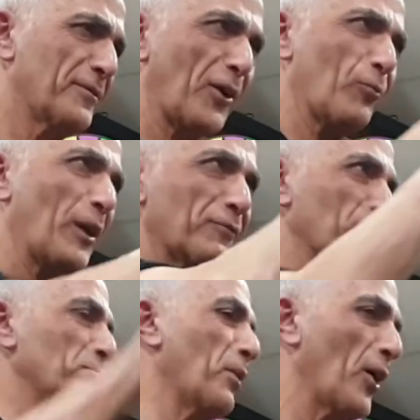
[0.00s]
I waved
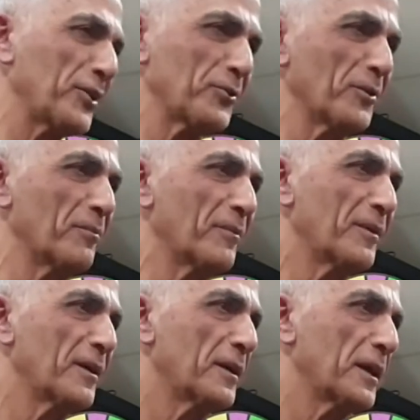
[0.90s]
goodbye to them.
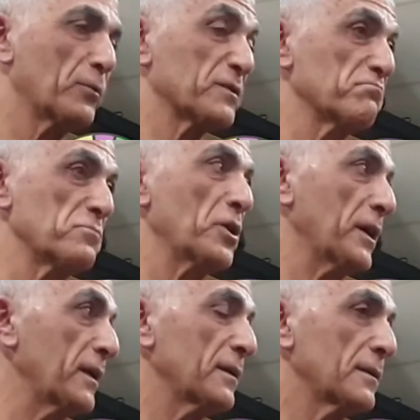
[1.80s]
It was
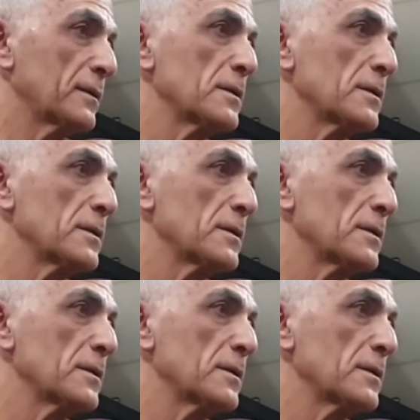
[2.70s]
me